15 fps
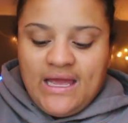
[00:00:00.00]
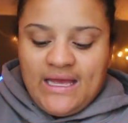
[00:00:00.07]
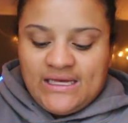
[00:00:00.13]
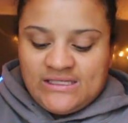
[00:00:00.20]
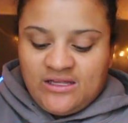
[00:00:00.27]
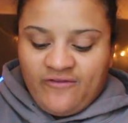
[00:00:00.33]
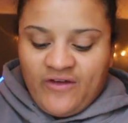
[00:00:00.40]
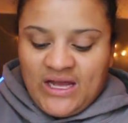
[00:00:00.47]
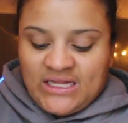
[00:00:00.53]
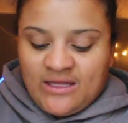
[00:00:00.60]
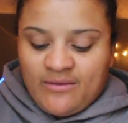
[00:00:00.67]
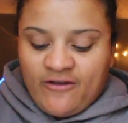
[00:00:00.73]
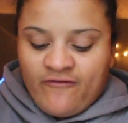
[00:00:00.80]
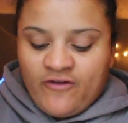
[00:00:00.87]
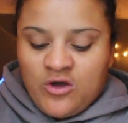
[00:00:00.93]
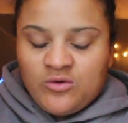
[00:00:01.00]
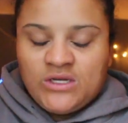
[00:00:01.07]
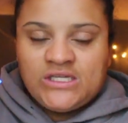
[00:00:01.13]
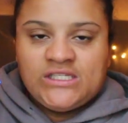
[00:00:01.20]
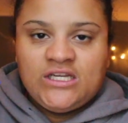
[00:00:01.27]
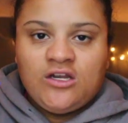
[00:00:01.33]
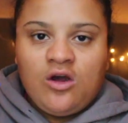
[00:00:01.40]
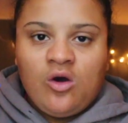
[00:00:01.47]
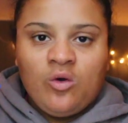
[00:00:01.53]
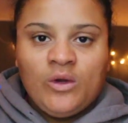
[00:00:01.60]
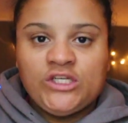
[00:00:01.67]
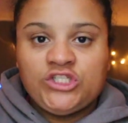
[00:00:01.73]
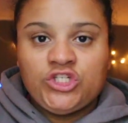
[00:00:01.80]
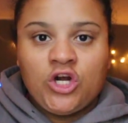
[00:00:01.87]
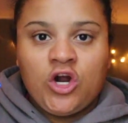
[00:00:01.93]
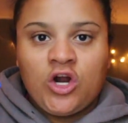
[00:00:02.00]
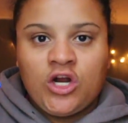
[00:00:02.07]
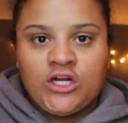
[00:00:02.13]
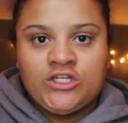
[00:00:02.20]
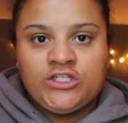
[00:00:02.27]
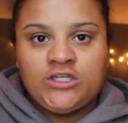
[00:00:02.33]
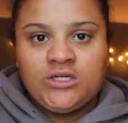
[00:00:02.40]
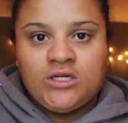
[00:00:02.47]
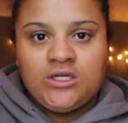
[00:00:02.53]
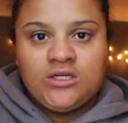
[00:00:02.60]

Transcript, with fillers: is the fact that my phone doesn't always charge